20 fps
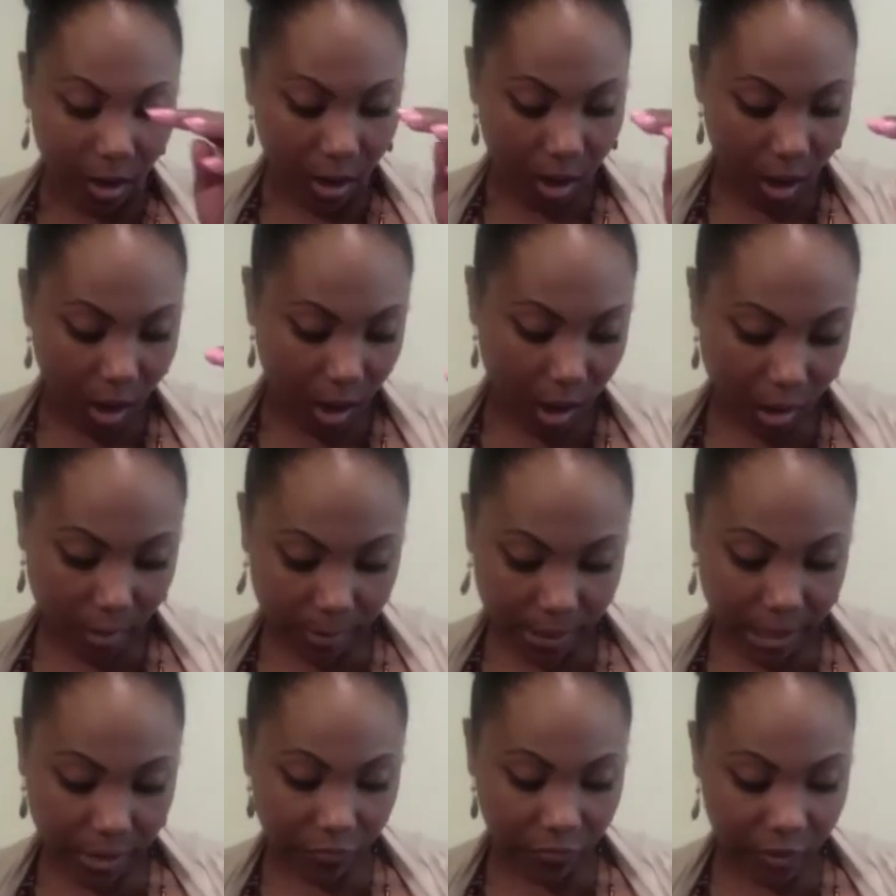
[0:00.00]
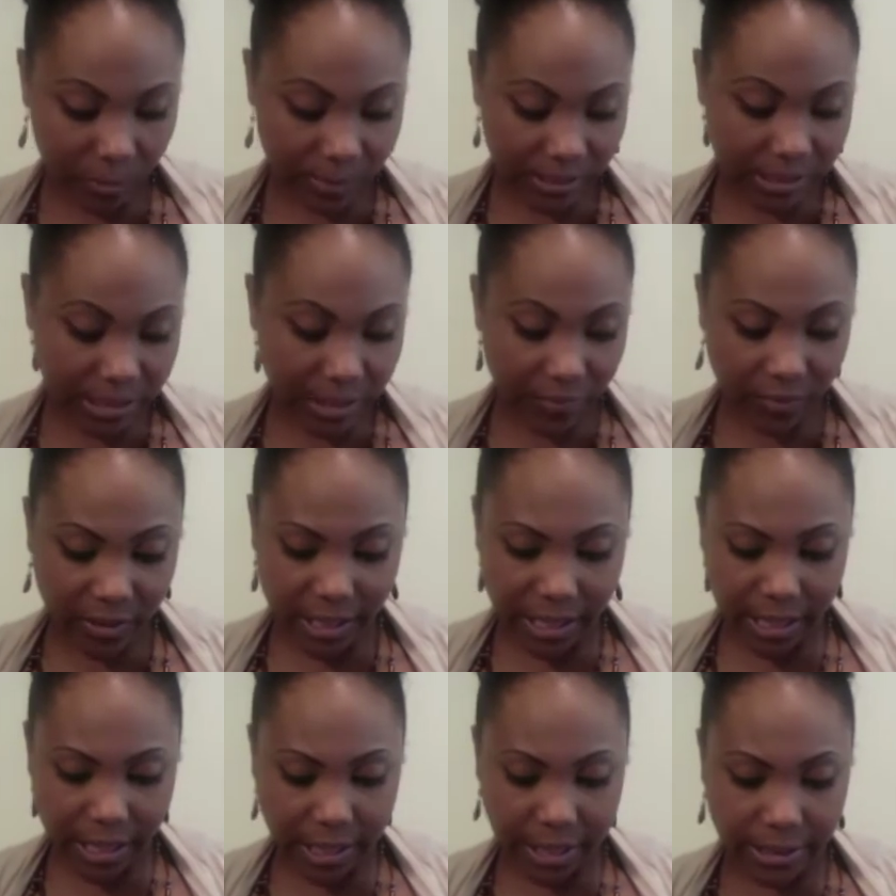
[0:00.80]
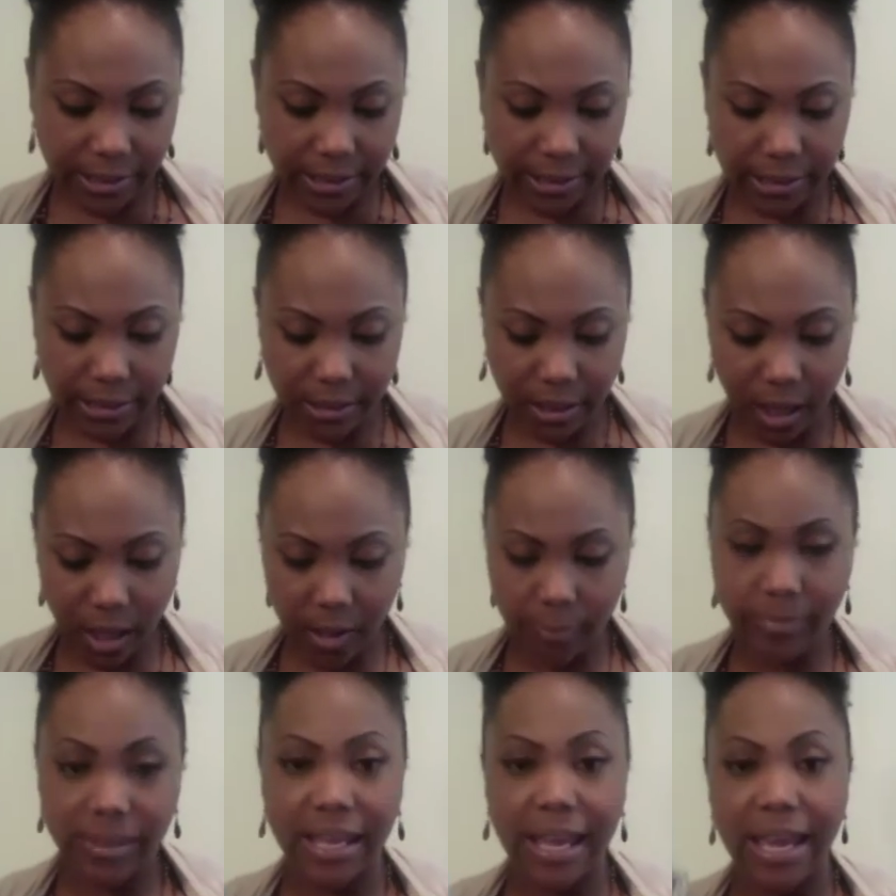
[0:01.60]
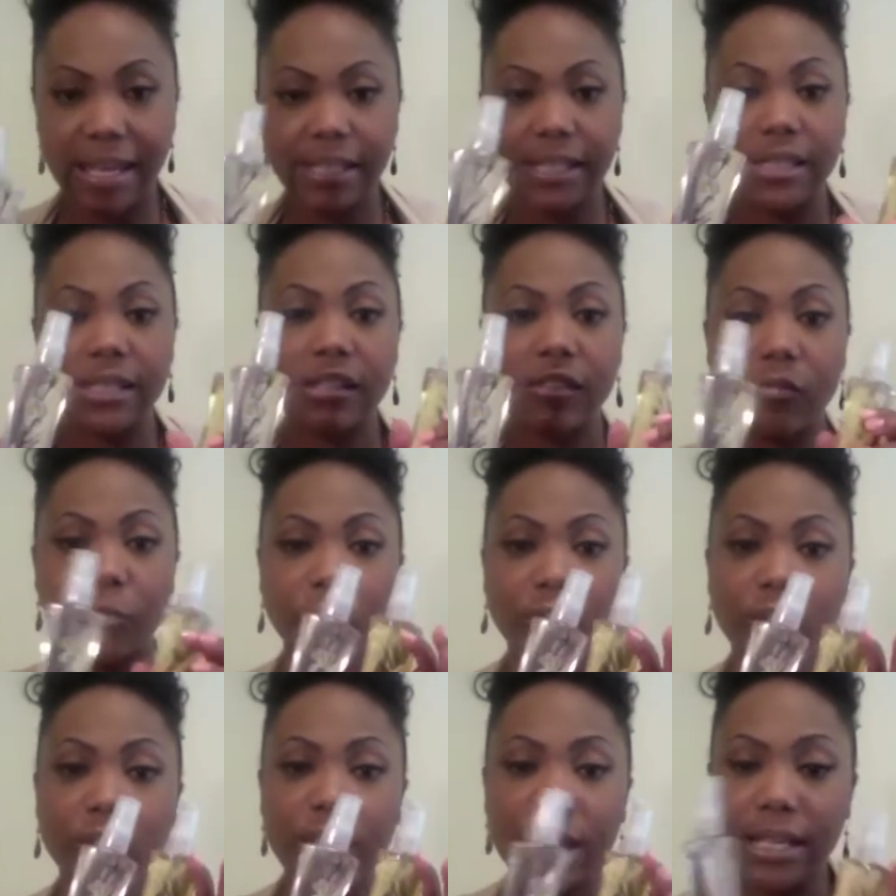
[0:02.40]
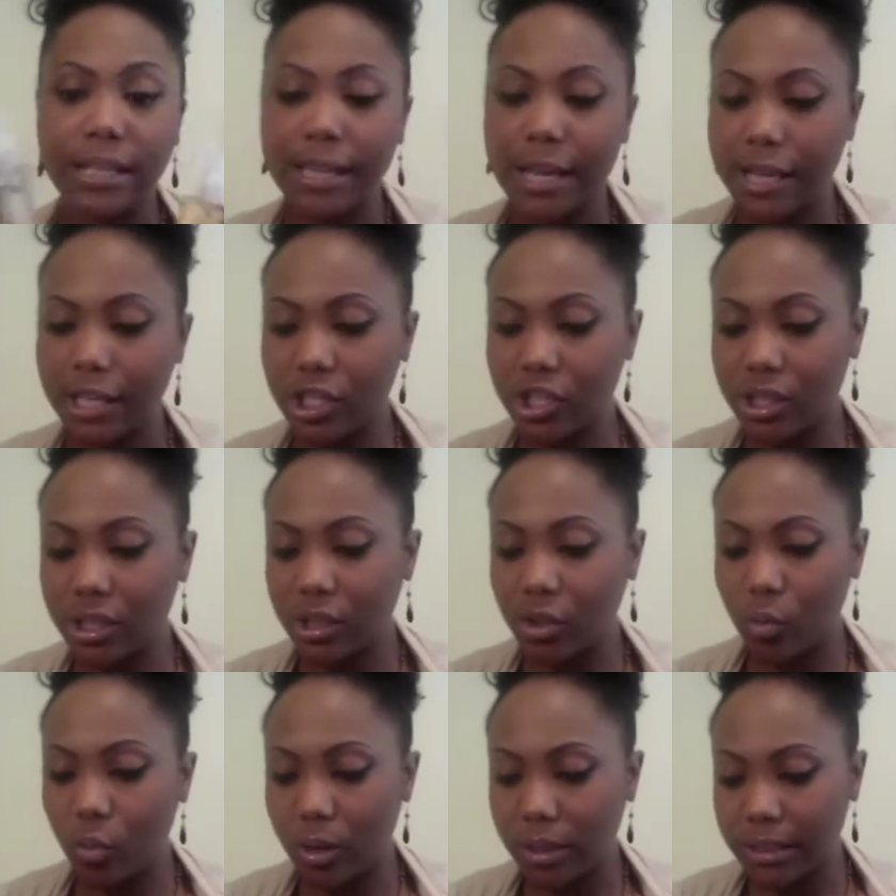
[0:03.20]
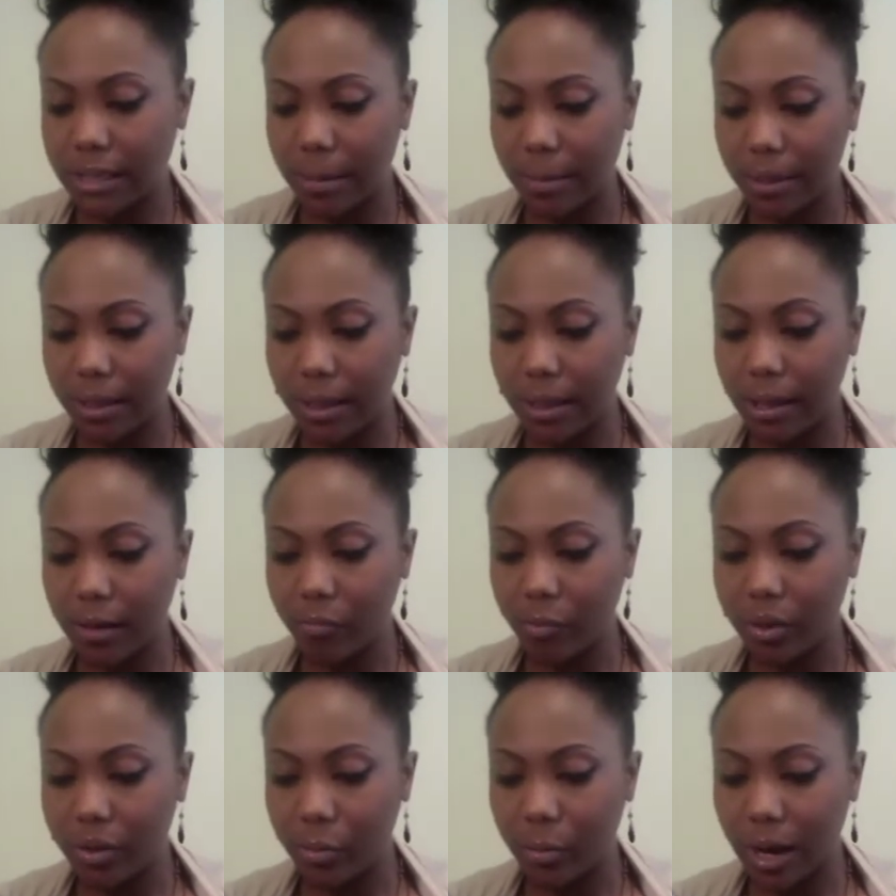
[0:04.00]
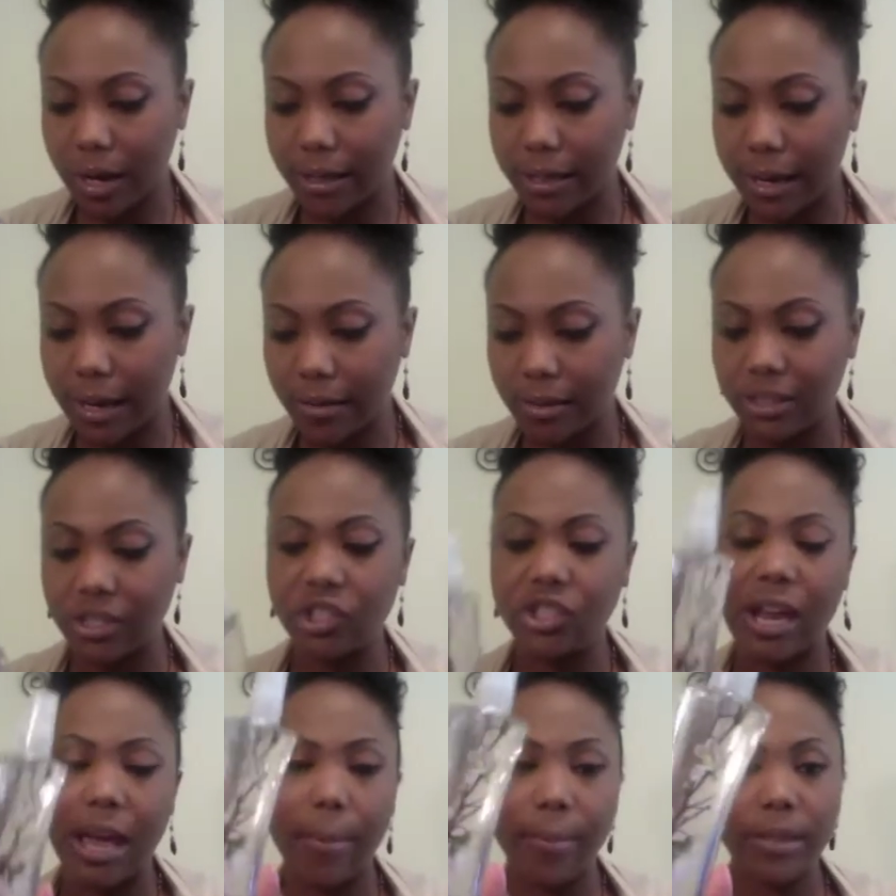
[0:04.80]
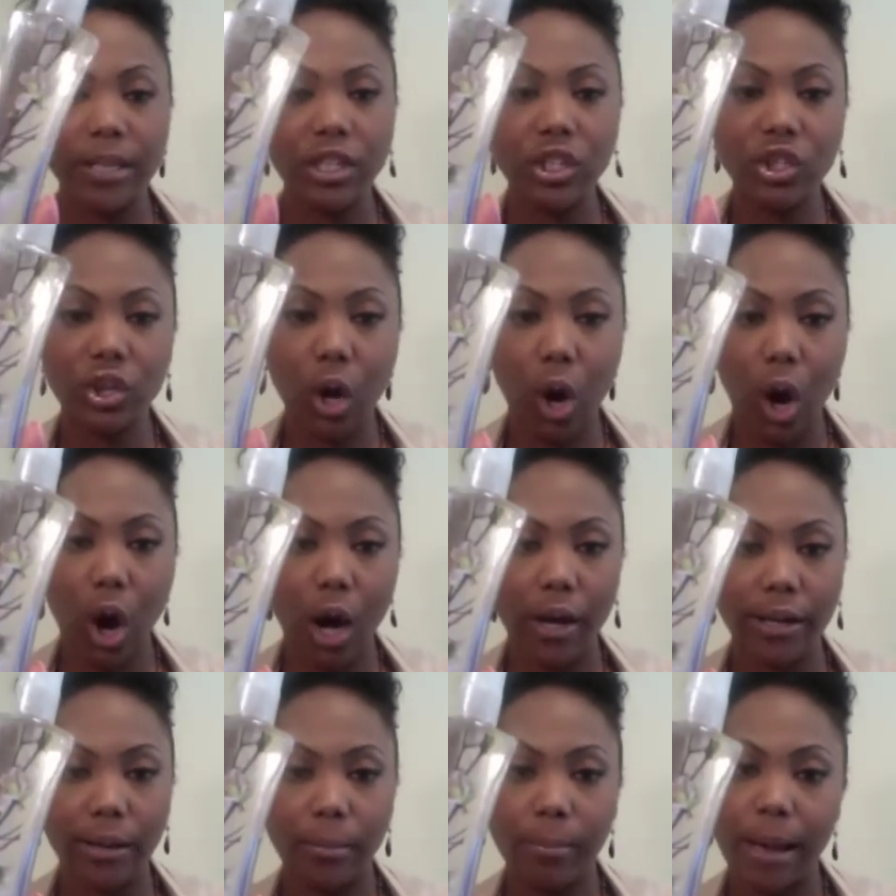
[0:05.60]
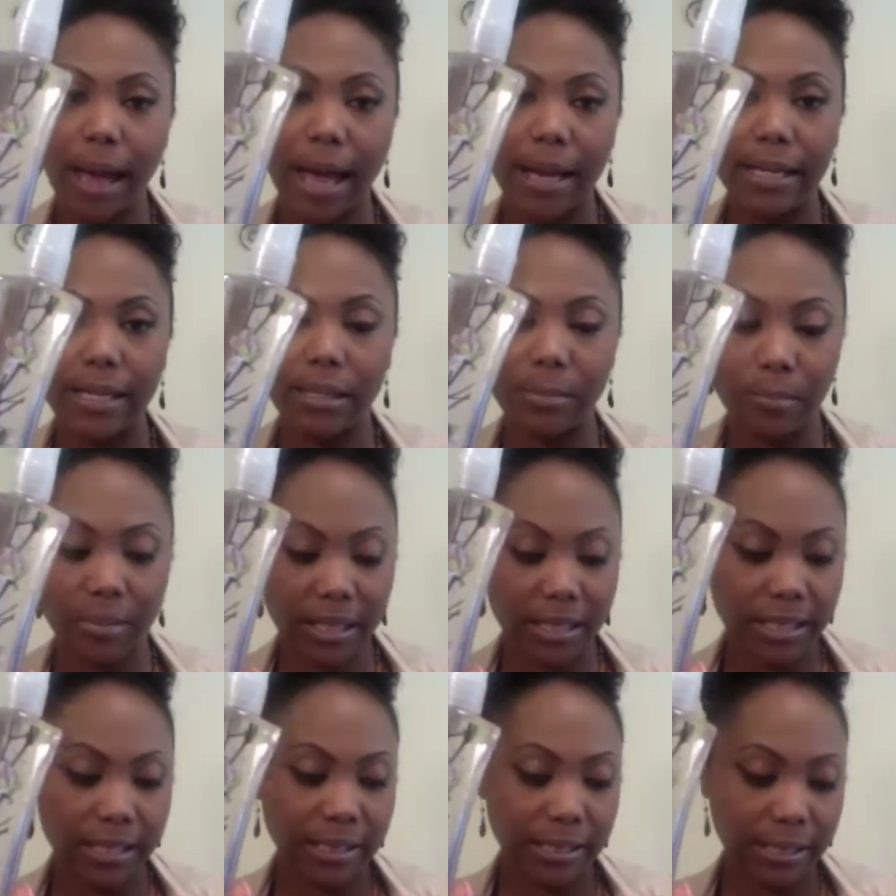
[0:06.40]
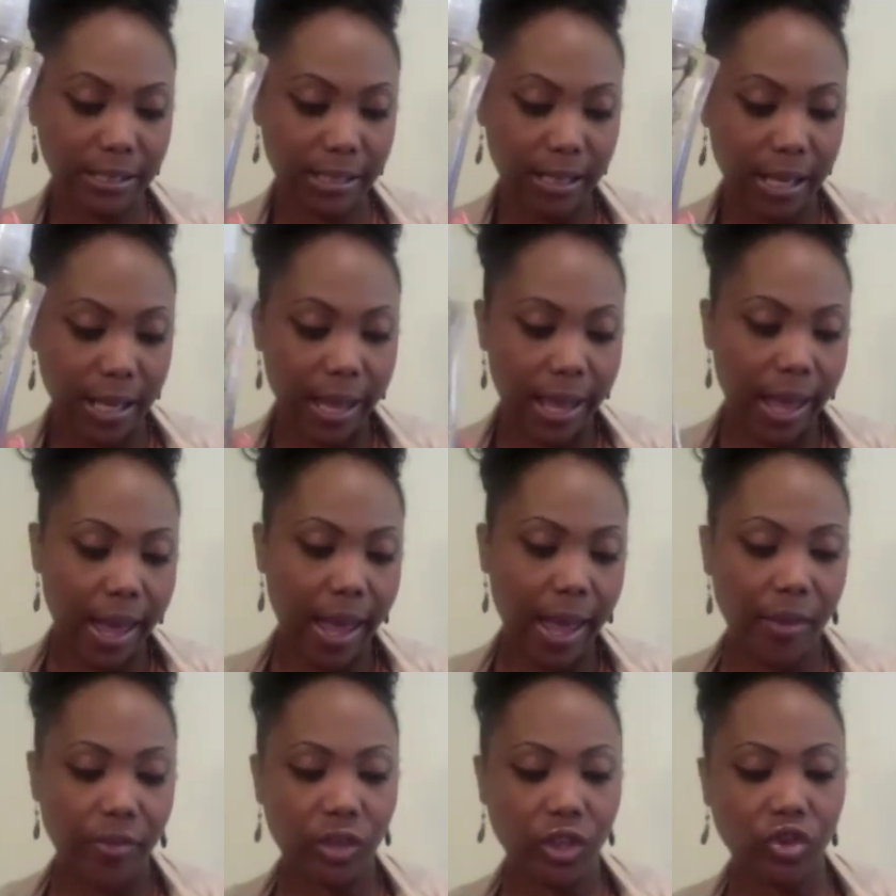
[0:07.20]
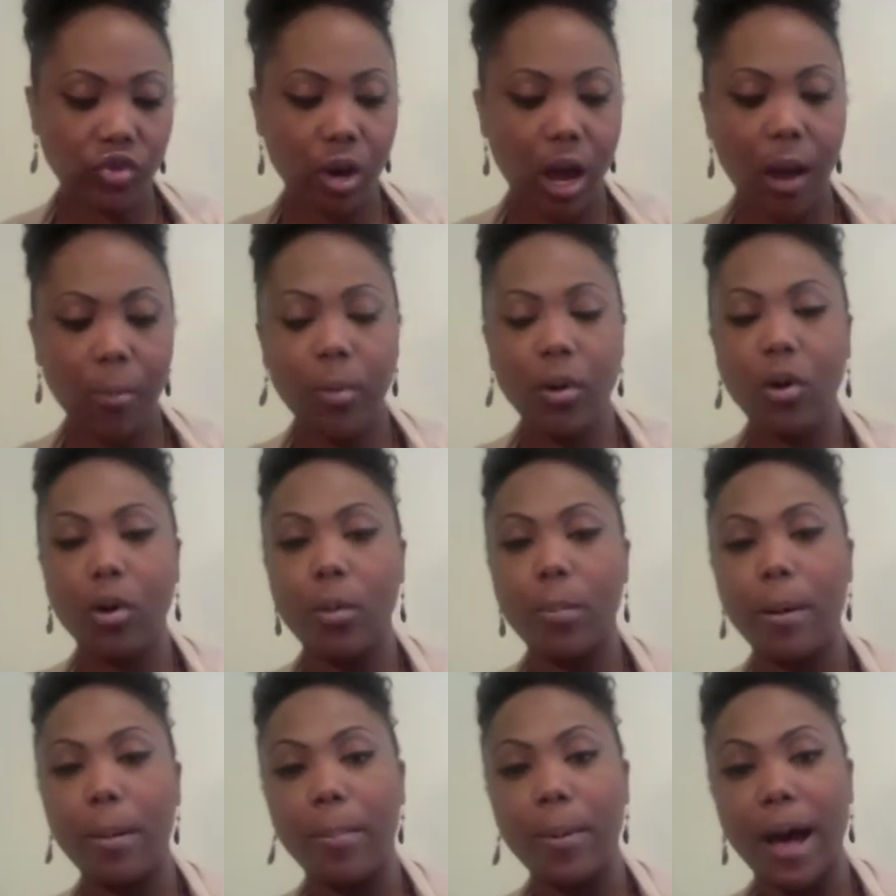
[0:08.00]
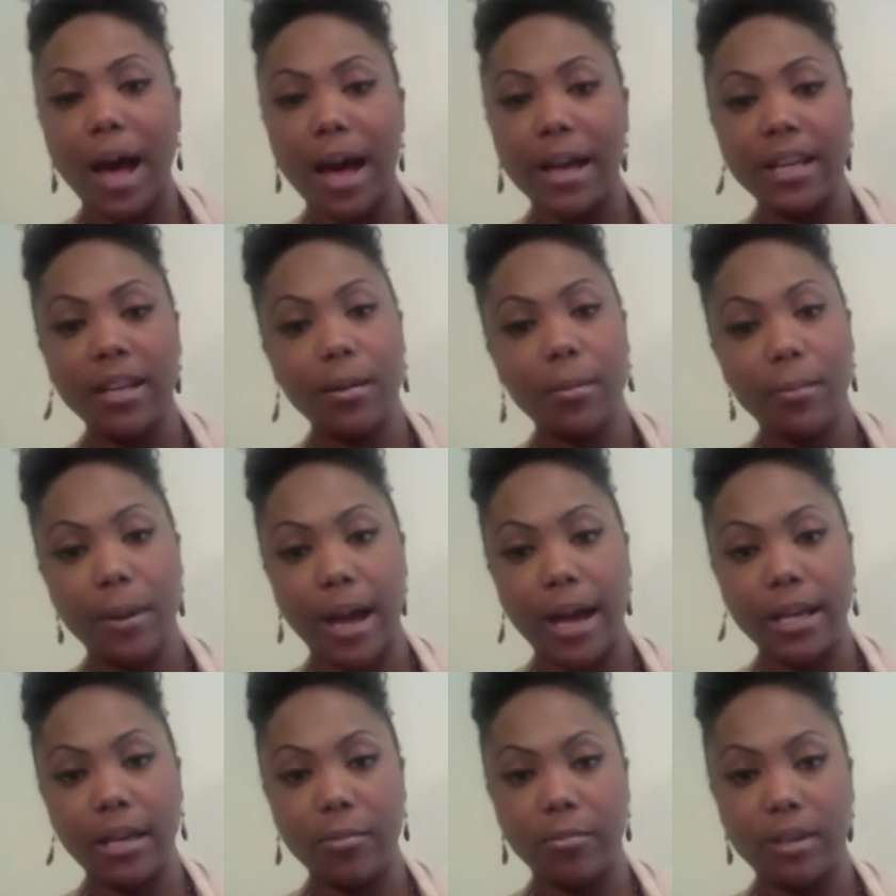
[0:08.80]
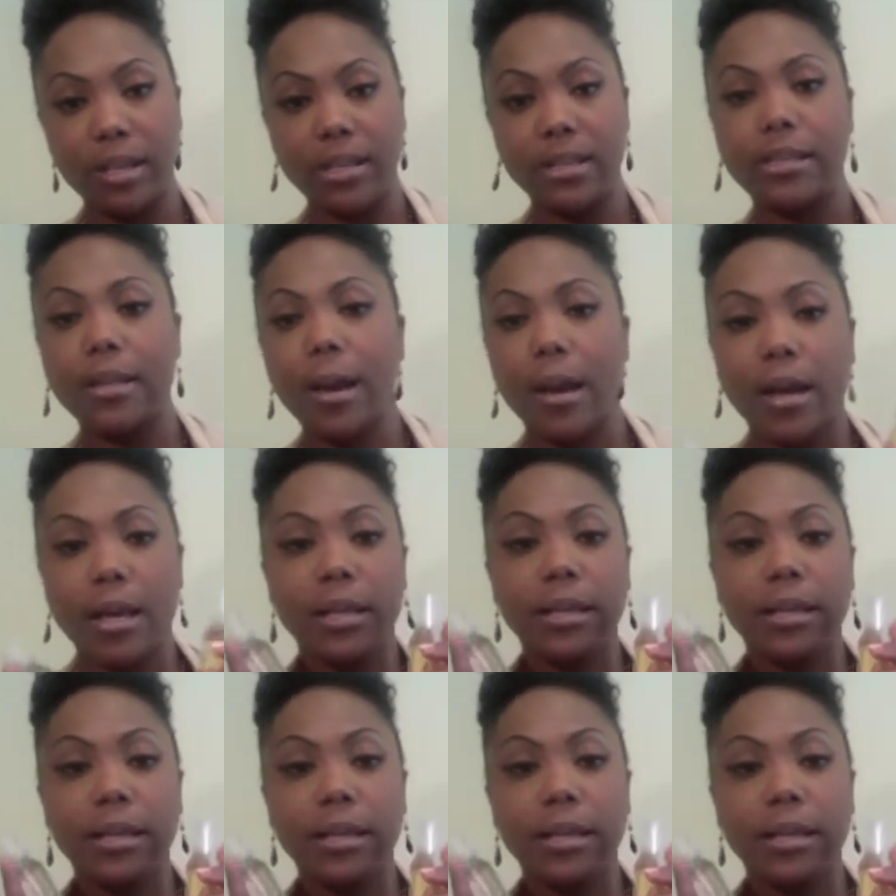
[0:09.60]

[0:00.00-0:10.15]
Um, and from CVS, um, the Essence of Beauty collection, the ones I'm in love with right now, is Japanese Garden Bodies Mist and the tropical papaya body mist.